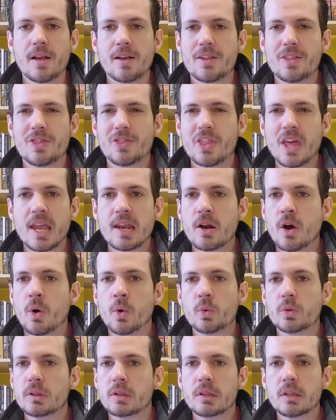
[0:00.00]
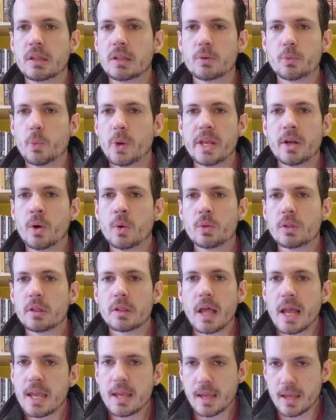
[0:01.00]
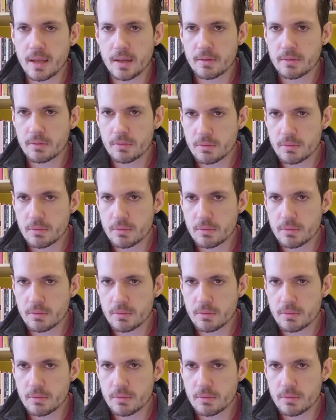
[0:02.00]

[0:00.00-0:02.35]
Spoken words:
We don't like